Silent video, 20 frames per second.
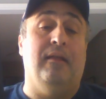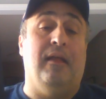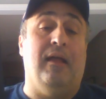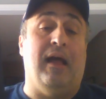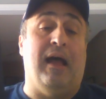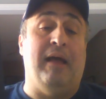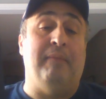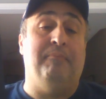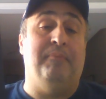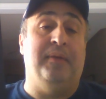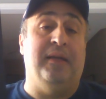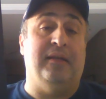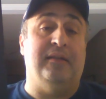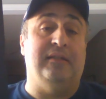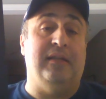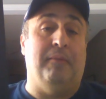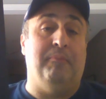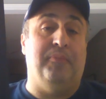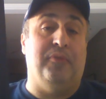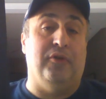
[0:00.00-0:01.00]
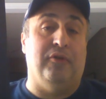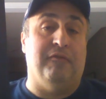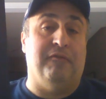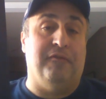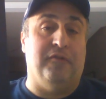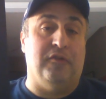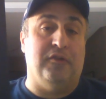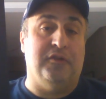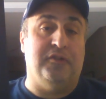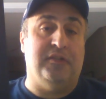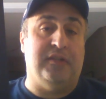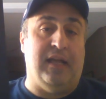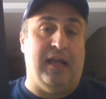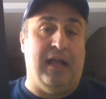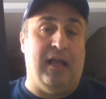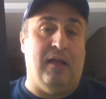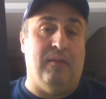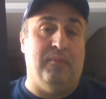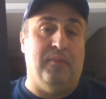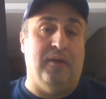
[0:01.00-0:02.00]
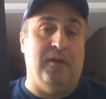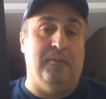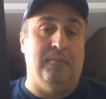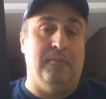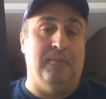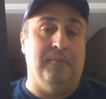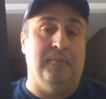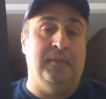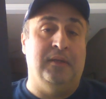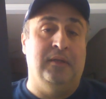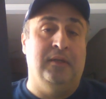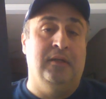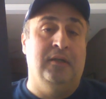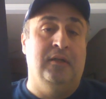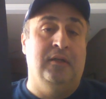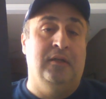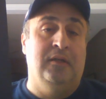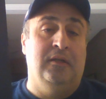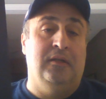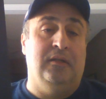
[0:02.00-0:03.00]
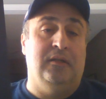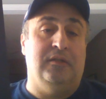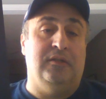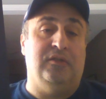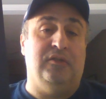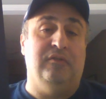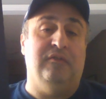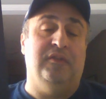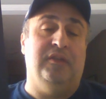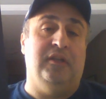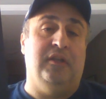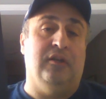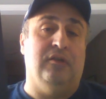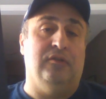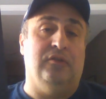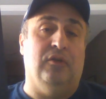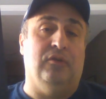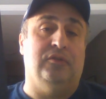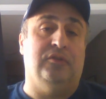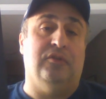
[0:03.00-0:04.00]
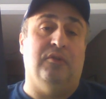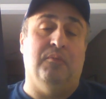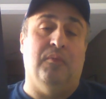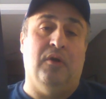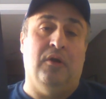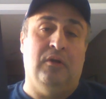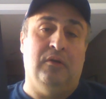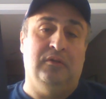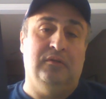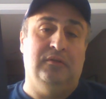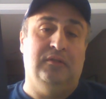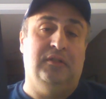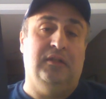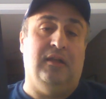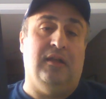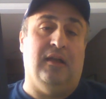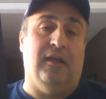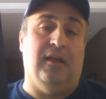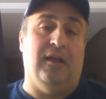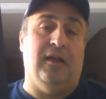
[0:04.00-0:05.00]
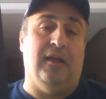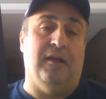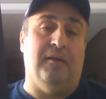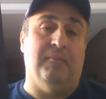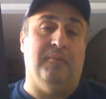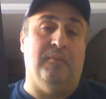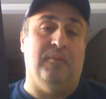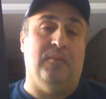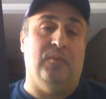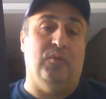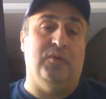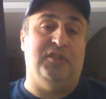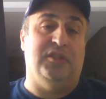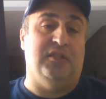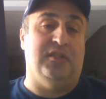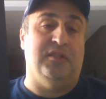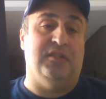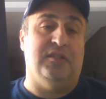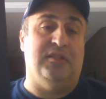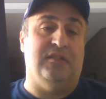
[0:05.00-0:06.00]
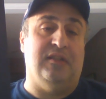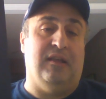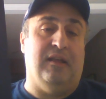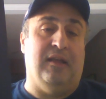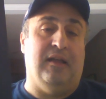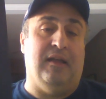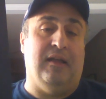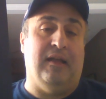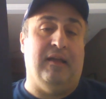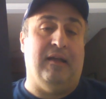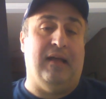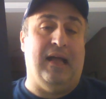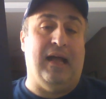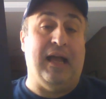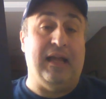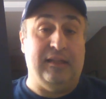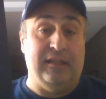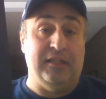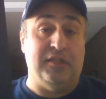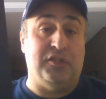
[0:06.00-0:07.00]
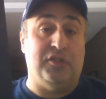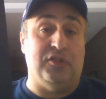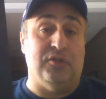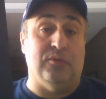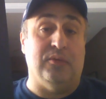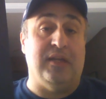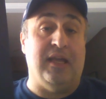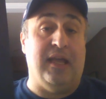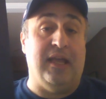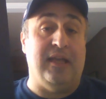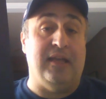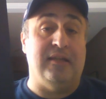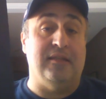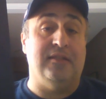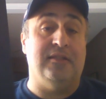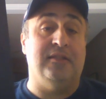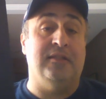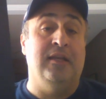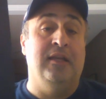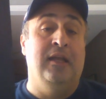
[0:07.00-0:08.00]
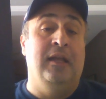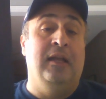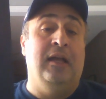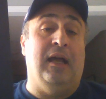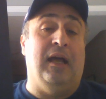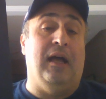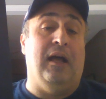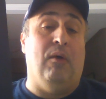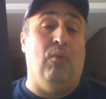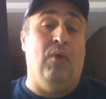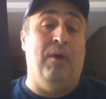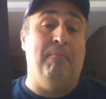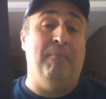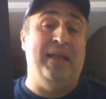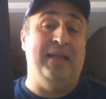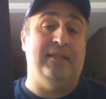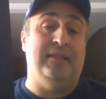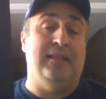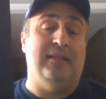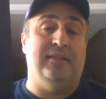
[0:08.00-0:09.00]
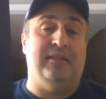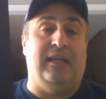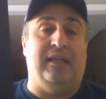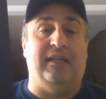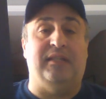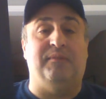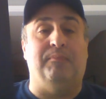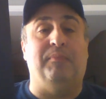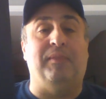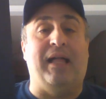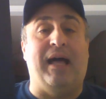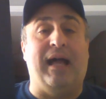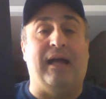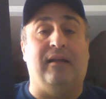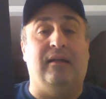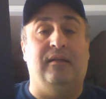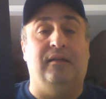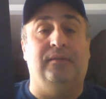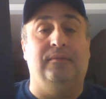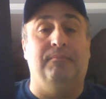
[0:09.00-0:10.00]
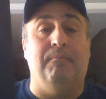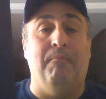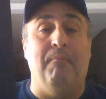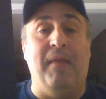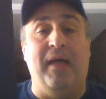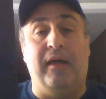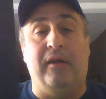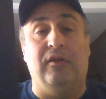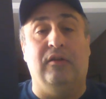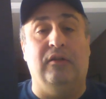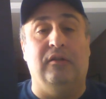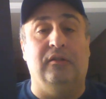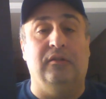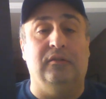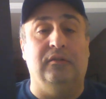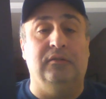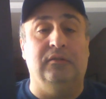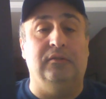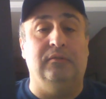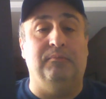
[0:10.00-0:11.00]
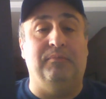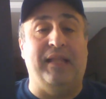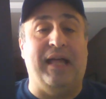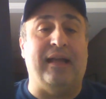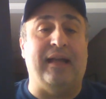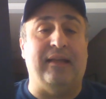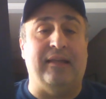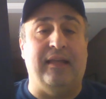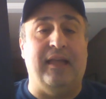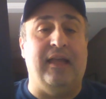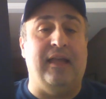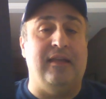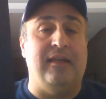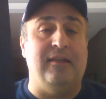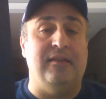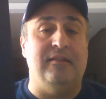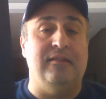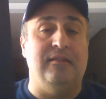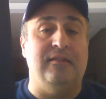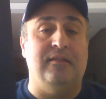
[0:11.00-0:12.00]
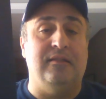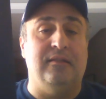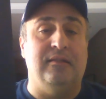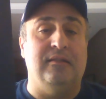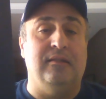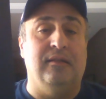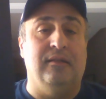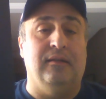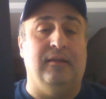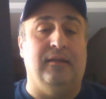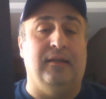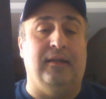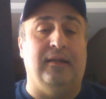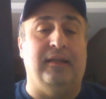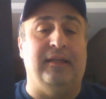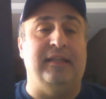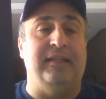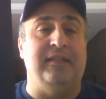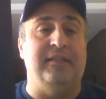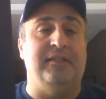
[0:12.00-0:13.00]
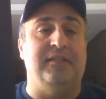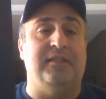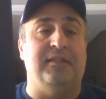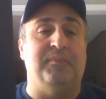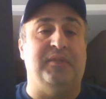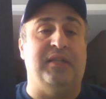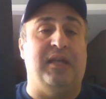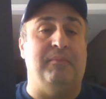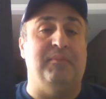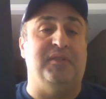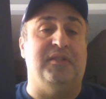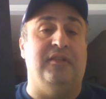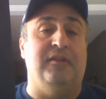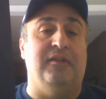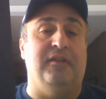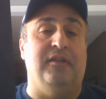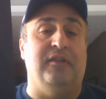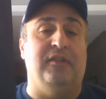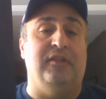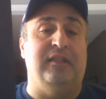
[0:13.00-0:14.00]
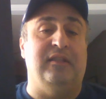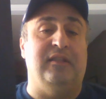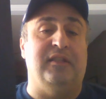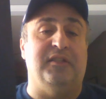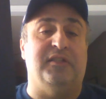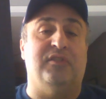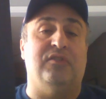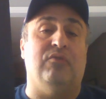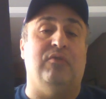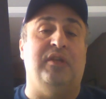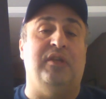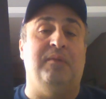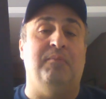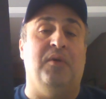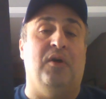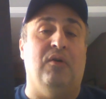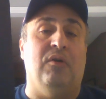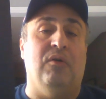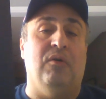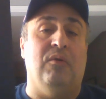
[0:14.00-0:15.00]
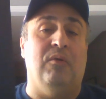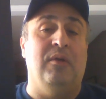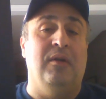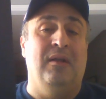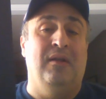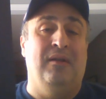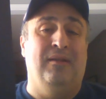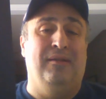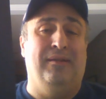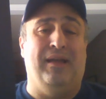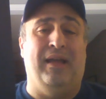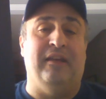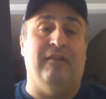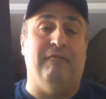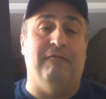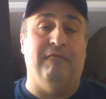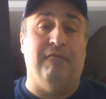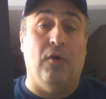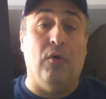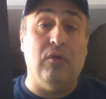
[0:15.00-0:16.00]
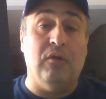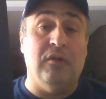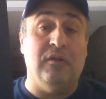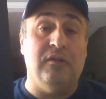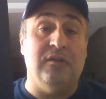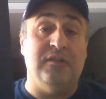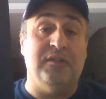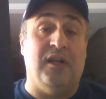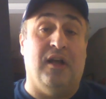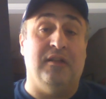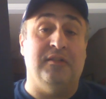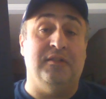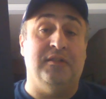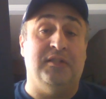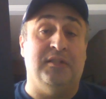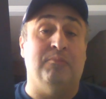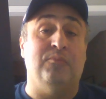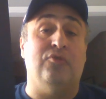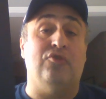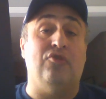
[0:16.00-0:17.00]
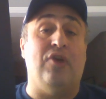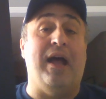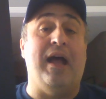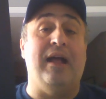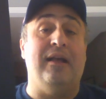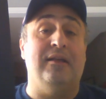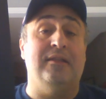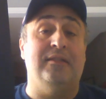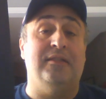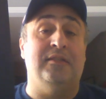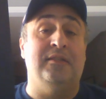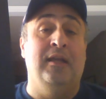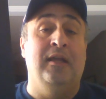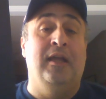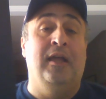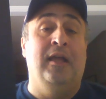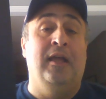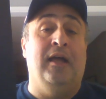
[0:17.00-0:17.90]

I picked up their first album Souvenir d'Autre Monde, um, which is uh, highly shoegaze. Uh, what makes this, I guess, black metal, black gaze, uh, is sometimes the, the screamo kind of vocals on some tracks.